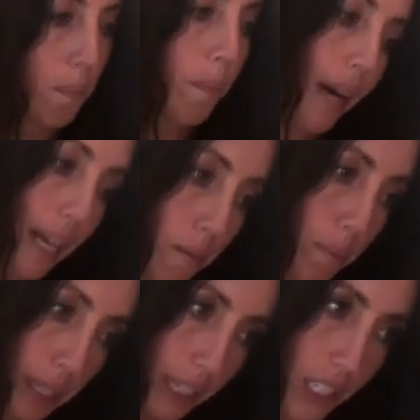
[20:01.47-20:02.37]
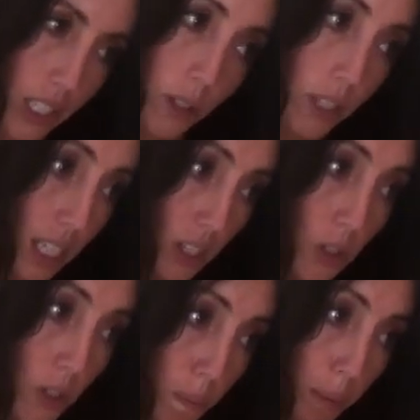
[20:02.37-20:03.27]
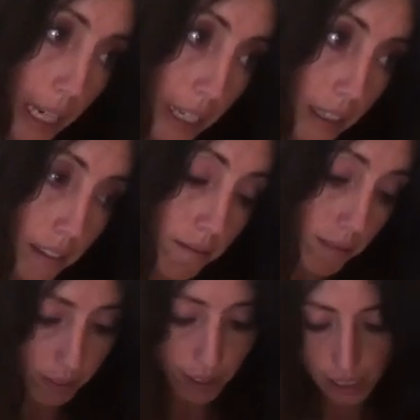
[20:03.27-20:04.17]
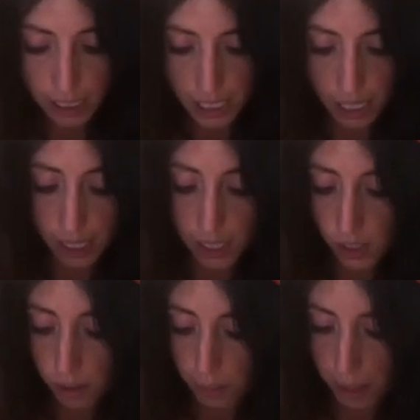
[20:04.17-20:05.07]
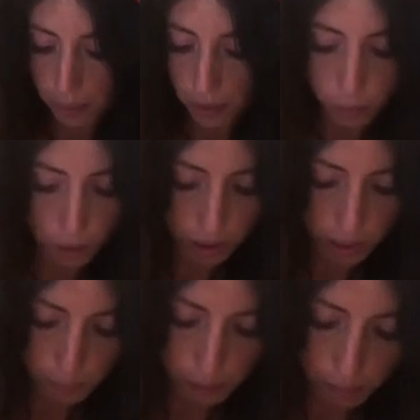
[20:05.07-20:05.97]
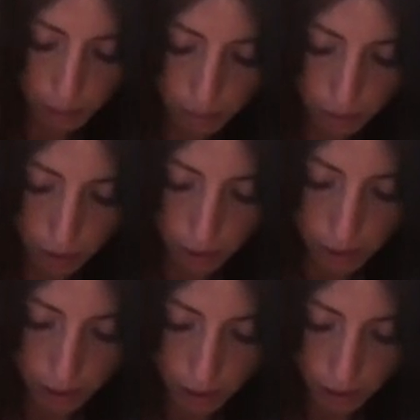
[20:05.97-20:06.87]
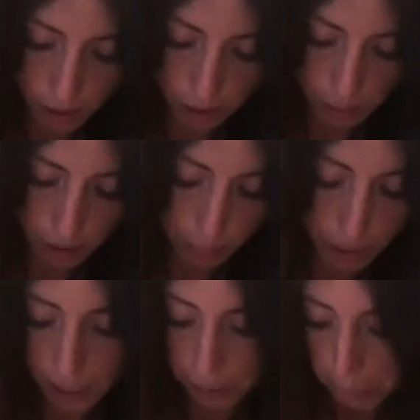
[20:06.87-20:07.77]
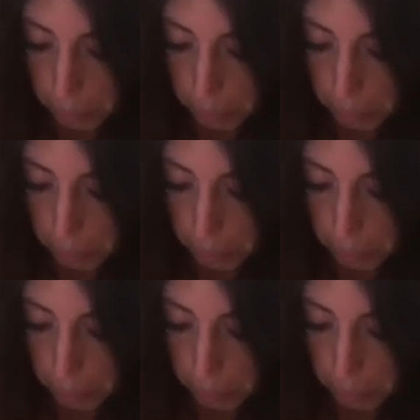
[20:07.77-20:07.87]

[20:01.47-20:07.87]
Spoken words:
But Picasso does use black around his eyes, so maybe you want to experiment with using a little bit of black.